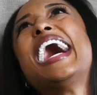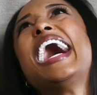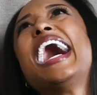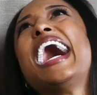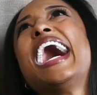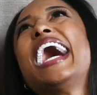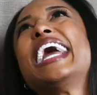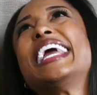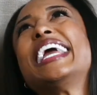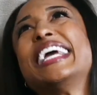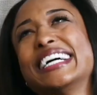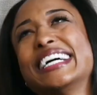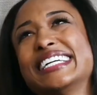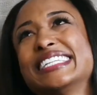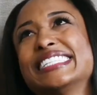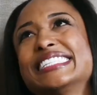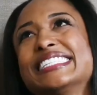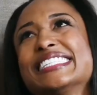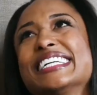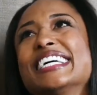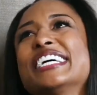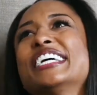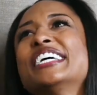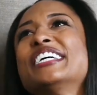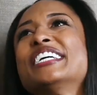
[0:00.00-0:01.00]
yes,
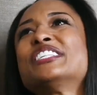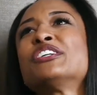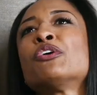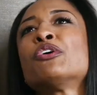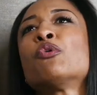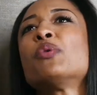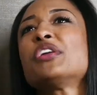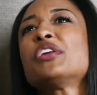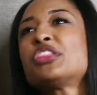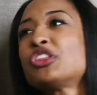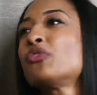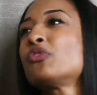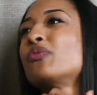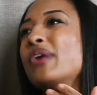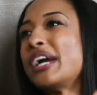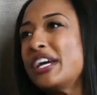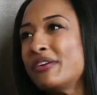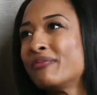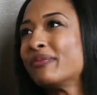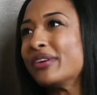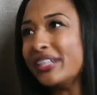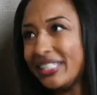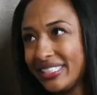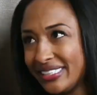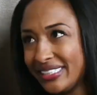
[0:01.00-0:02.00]
so with the right
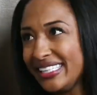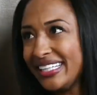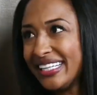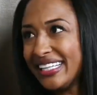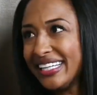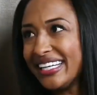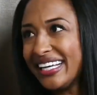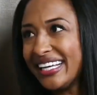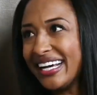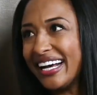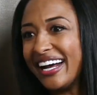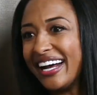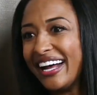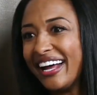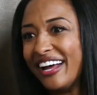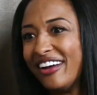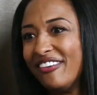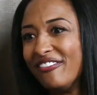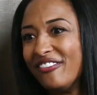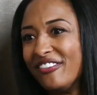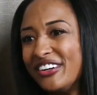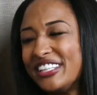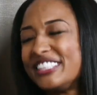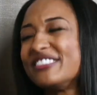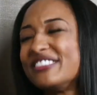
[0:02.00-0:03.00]
person,
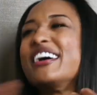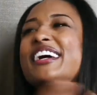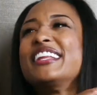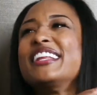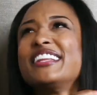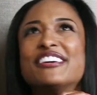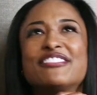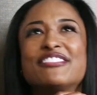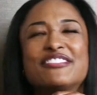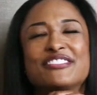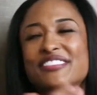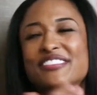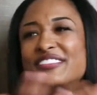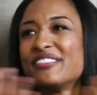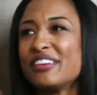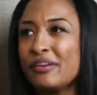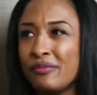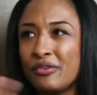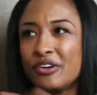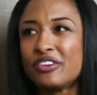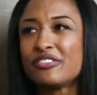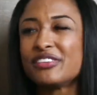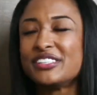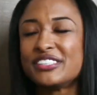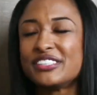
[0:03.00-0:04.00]
which I love my
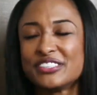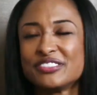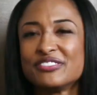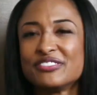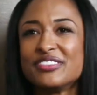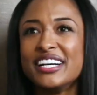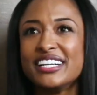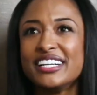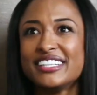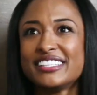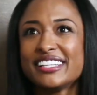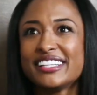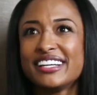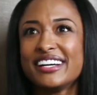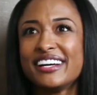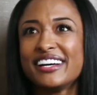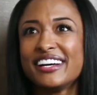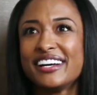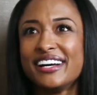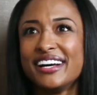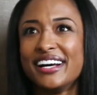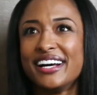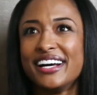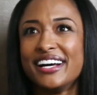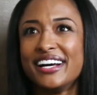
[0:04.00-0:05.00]
boyfriend so much,
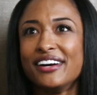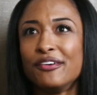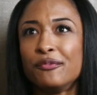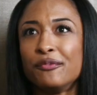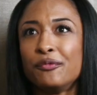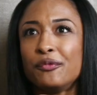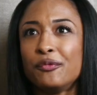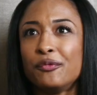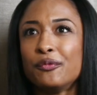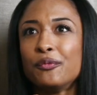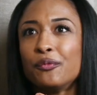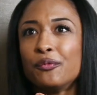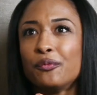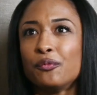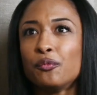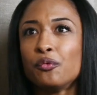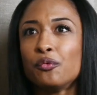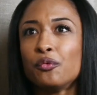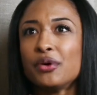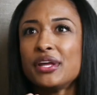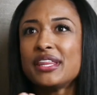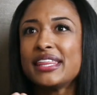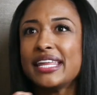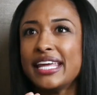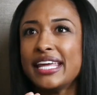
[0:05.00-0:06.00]

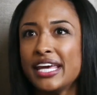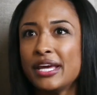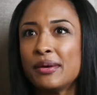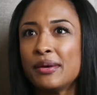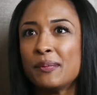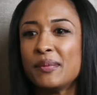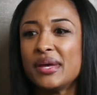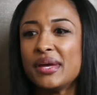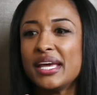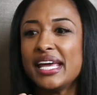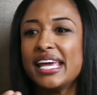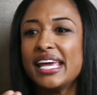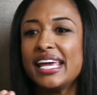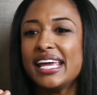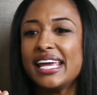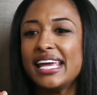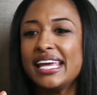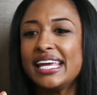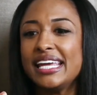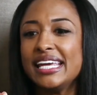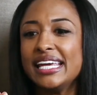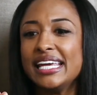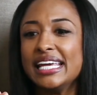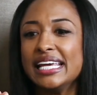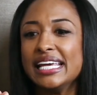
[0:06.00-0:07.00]
with him,
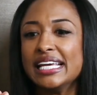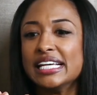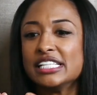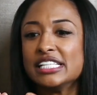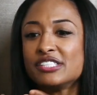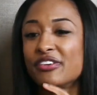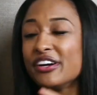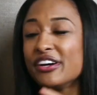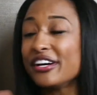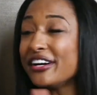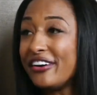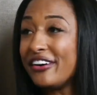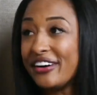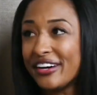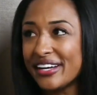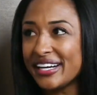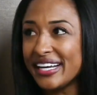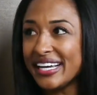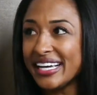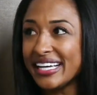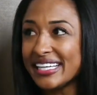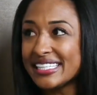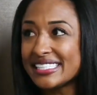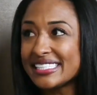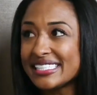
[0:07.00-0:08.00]
he is very
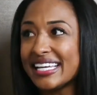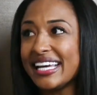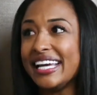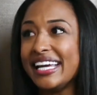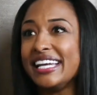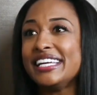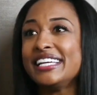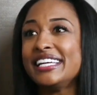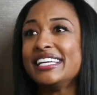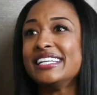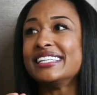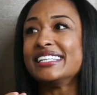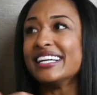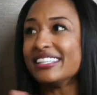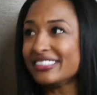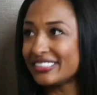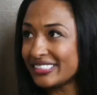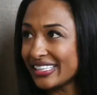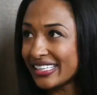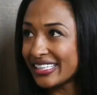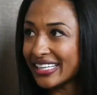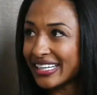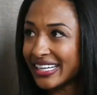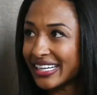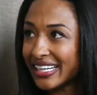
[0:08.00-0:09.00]
honest and he tells it like
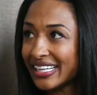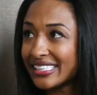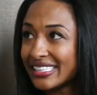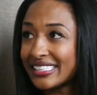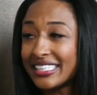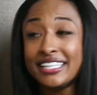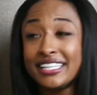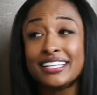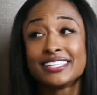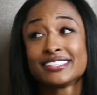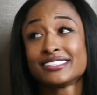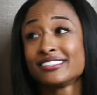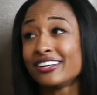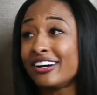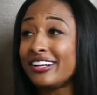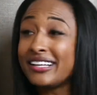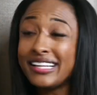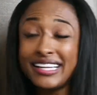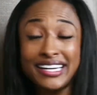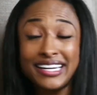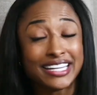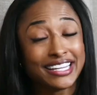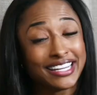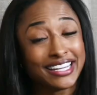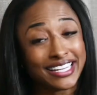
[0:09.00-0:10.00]
it is and he does not let
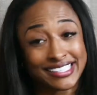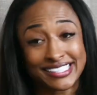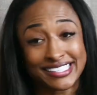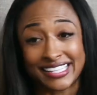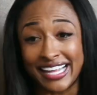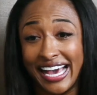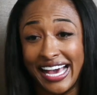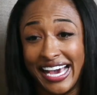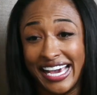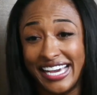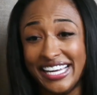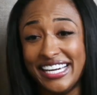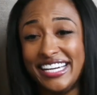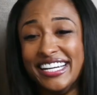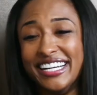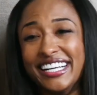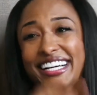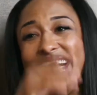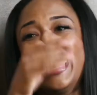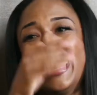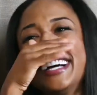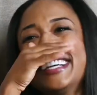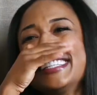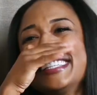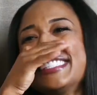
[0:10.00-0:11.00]
anything slide.
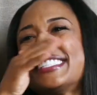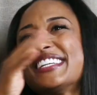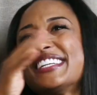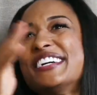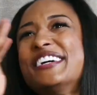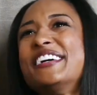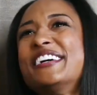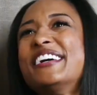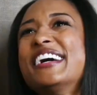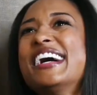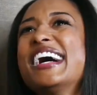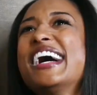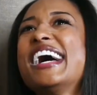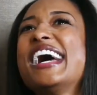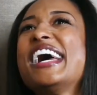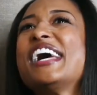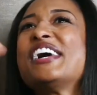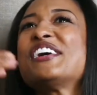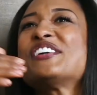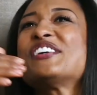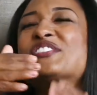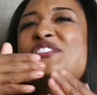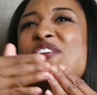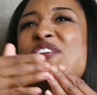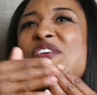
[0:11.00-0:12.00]
so
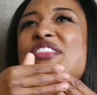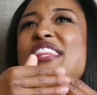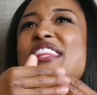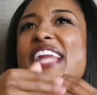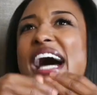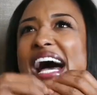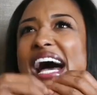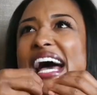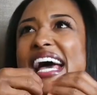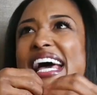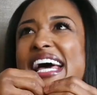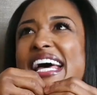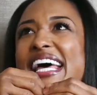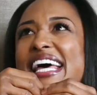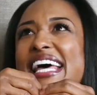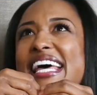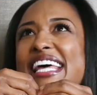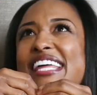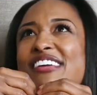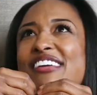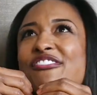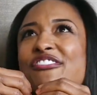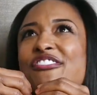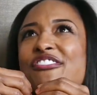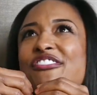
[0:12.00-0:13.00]
that,
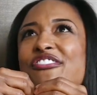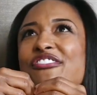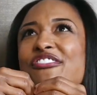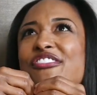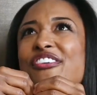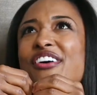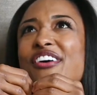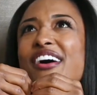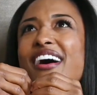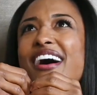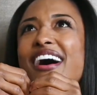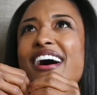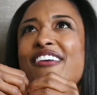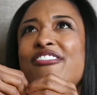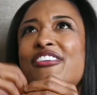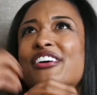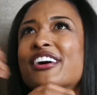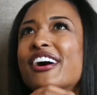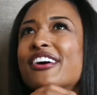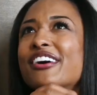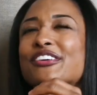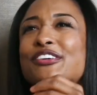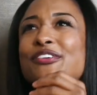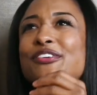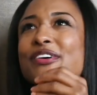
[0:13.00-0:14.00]
I forgot
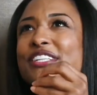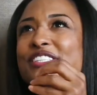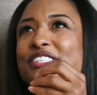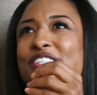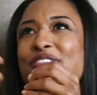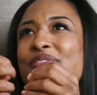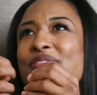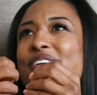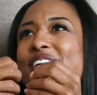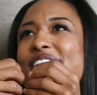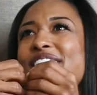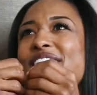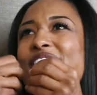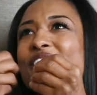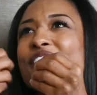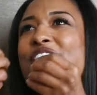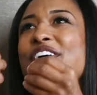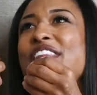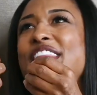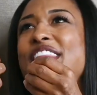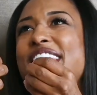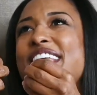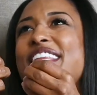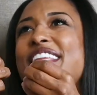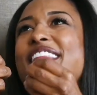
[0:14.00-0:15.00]
the question, but
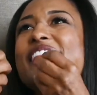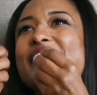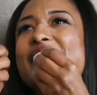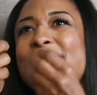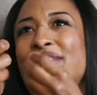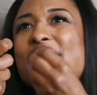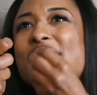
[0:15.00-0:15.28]
with